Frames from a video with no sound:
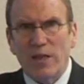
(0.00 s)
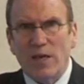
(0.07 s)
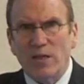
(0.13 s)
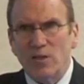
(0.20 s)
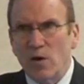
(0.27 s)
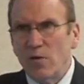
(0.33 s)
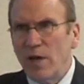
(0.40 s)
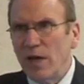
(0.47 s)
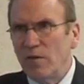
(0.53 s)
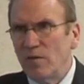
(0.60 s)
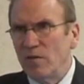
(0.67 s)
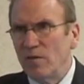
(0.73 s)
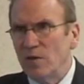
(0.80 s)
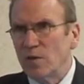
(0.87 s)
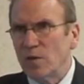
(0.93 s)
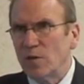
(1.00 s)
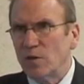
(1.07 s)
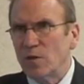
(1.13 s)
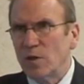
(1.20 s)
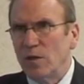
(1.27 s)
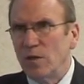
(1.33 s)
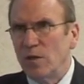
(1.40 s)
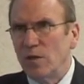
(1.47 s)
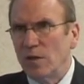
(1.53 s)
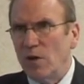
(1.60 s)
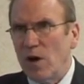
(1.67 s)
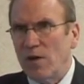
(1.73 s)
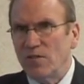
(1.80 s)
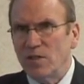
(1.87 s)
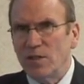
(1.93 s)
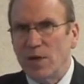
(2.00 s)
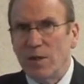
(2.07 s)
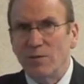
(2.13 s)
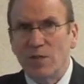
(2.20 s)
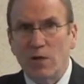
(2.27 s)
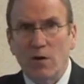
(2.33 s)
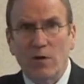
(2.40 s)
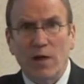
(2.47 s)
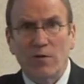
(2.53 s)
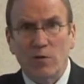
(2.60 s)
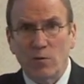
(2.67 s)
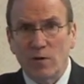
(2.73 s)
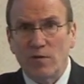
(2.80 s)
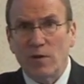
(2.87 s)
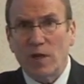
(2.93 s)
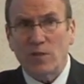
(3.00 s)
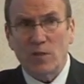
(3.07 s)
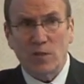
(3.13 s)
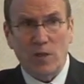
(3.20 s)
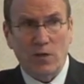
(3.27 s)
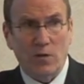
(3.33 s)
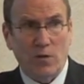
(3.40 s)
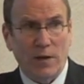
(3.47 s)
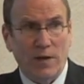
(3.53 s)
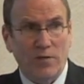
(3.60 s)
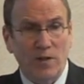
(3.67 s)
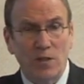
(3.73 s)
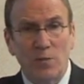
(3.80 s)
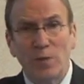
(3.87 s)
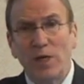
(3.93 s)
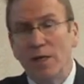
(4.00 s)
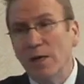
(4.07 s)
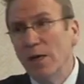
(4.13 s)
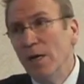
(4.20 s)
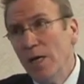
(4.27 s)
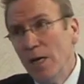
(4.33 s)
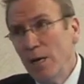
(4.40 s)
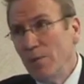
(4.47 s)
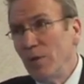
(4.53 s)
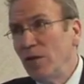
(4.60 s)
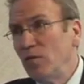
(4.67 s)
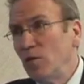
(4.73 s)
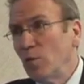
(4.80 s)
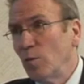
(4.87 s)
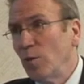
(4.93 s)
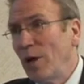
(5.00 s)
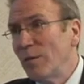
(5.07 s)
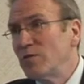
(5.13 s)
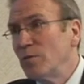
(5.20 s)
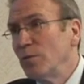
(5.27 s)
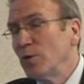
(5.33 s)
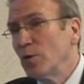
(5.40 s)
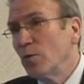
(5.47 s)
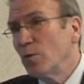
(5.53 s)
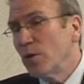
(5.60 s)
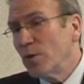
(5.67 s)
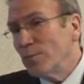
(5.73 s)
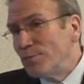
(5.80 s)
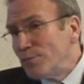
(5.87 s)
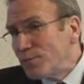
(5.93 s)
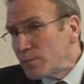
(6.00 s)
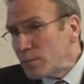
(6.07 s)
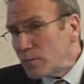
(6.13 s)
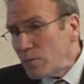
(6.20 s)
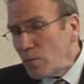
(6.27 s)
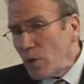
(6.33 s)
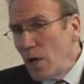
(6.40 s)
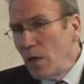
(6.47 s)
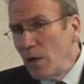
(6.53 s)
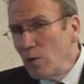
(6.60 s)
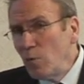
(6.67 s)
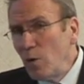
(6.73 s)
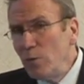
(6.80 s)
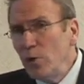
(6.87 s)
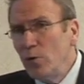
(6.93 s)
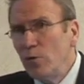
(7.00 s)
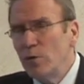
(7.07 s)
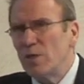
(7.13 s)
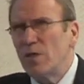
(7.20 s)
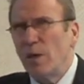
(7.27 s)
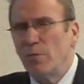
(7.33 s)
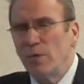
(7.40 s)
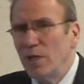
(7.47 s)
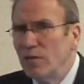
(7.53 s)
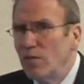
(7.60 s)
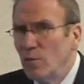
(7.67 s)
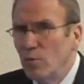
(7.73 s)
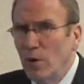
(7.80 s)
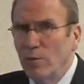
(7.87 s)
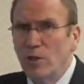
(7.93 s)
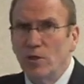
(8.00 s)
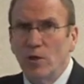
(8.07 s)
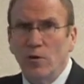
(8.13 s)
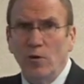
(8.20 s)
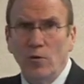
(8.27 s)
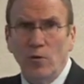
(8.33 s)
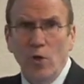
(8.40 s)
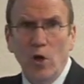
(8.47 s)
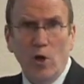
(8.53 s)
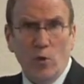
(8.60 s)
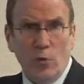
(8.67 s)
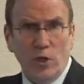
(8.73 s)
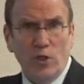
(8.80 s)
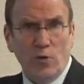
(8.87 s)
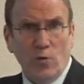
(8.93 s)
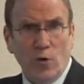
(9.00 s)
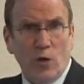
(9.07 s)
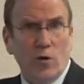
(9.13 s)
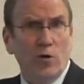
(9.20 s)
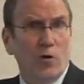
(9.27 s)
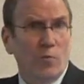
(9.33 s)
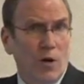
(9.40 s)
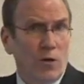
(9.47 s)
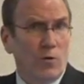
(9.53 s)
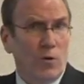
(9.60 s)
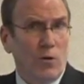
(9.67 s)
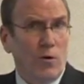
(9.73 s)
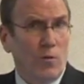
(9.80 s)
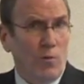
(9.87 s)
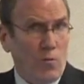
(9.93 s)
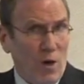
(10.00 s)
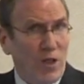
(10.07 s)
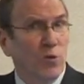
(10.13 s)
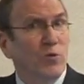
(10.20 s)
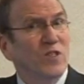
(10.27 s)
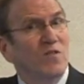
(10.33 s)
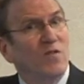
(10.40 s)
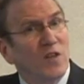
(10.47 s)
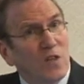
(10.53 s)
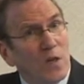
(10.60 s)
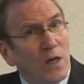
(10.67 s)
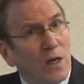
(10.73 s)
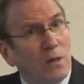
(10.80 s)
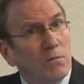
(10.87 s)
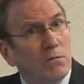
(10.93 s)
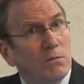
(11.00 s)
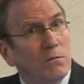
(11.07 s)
They don't have the physical skill. Oftentimes, they don't have the reflexes. They don't have the speed. Many of you are perhaps familiar with a woman who was, I believe, in Bremerton who went to work. Her mother, mother was visiting.